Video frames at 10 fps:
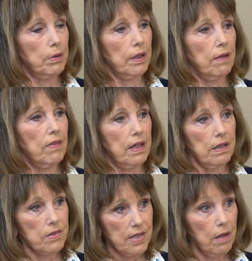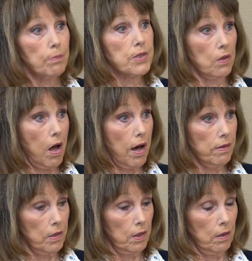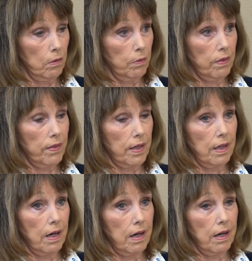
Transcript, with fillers: believe that it has helped a lot with the,